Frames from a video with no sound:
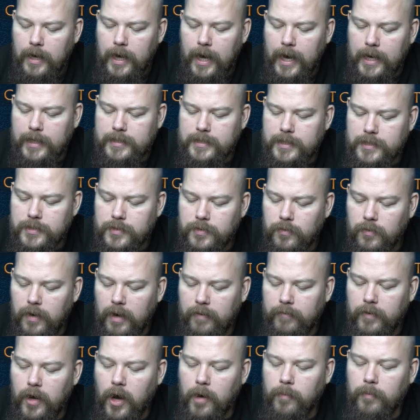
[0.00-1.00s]
Access to
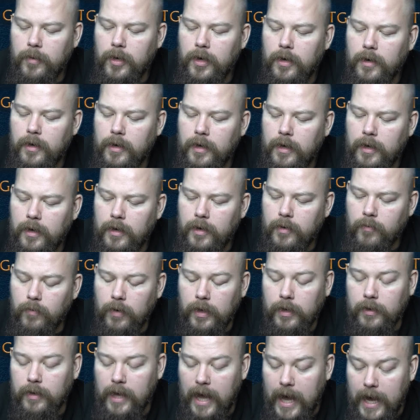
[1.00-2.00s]
heavy armor,
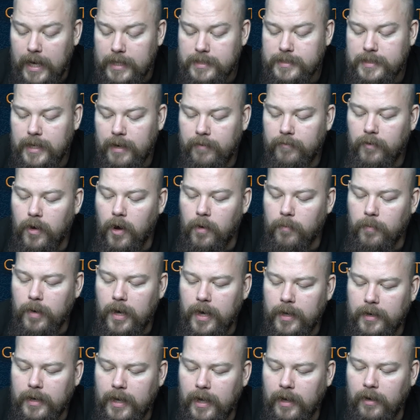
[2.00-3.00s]
has heavy armor
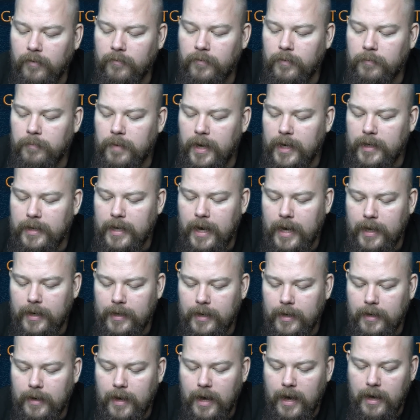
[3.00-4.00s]
and elven made
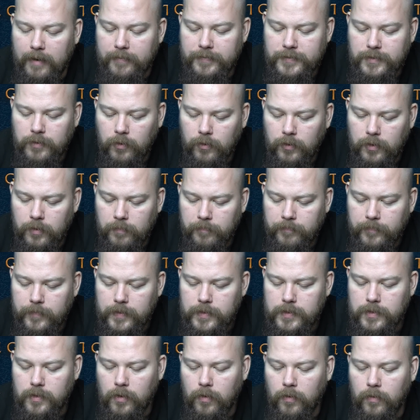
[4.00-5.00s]
hand and half sword.
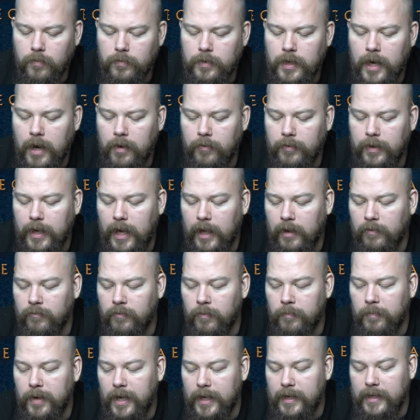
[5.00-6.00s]
So now the
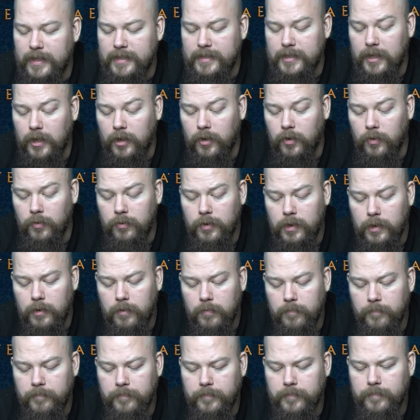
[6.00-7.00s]
elven blade is
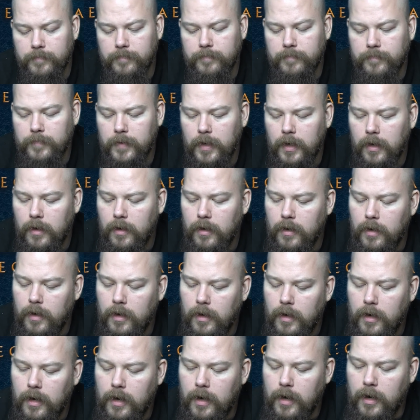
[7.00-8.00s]
included.
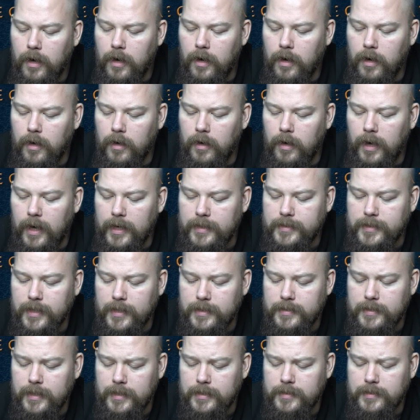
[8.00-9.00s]

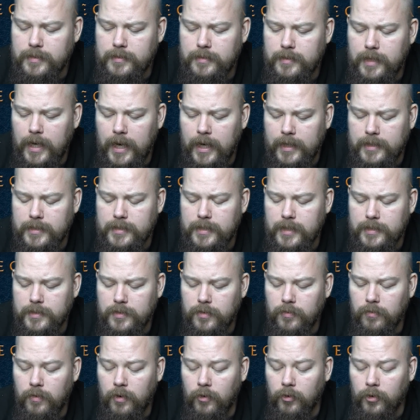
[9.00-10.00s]
Has access
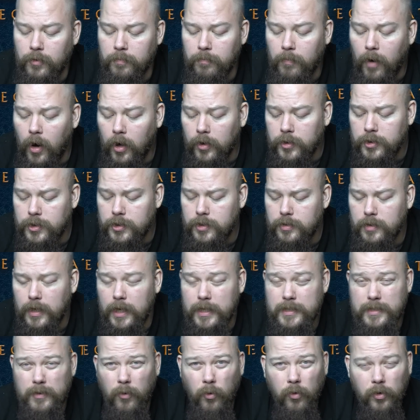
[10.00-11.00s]
to heroic march,
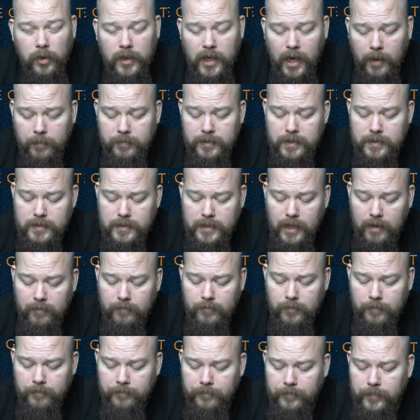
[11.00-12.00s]
as all captains
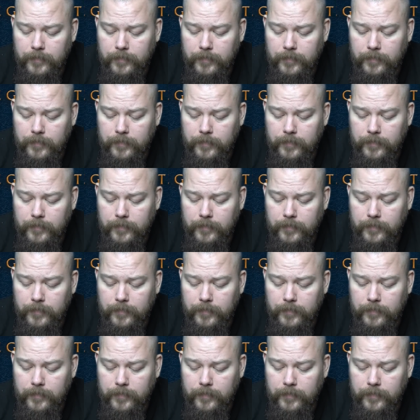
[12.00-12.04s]
have.